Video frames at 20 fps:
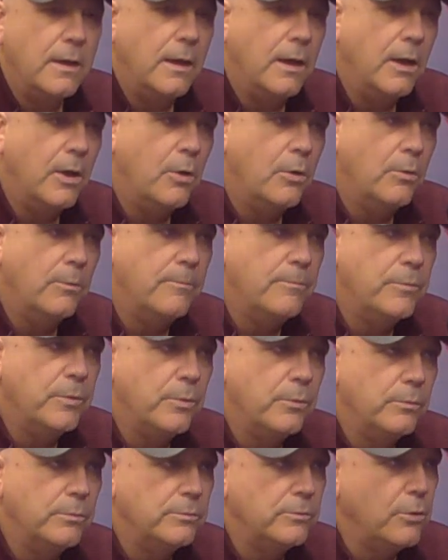uh,
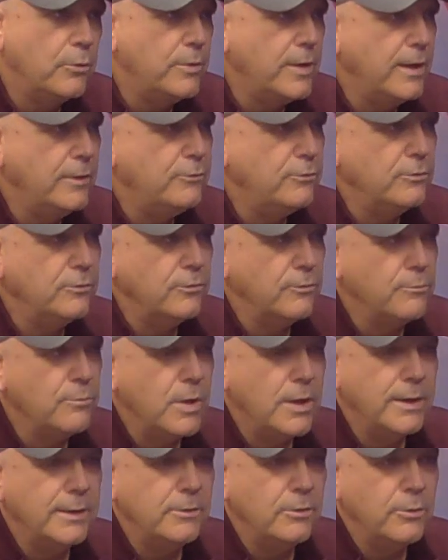donations of
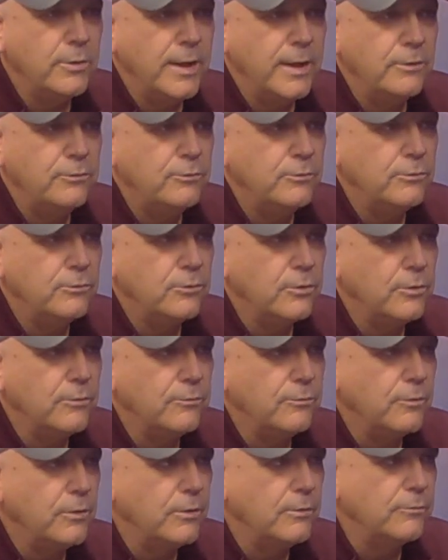money, donations
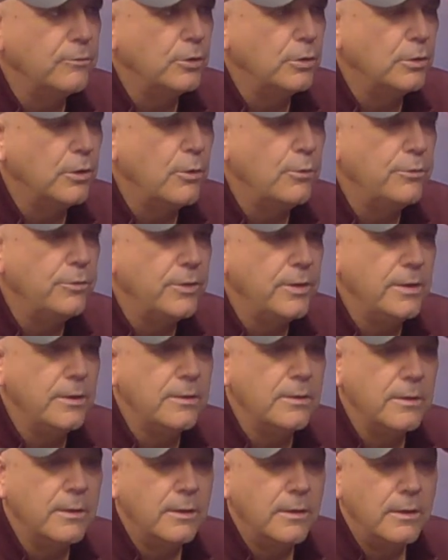of, of
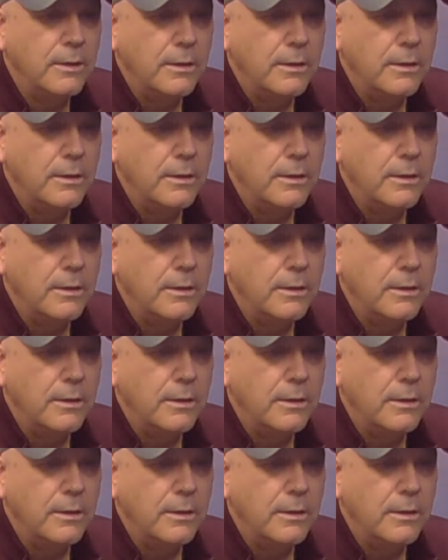clothing,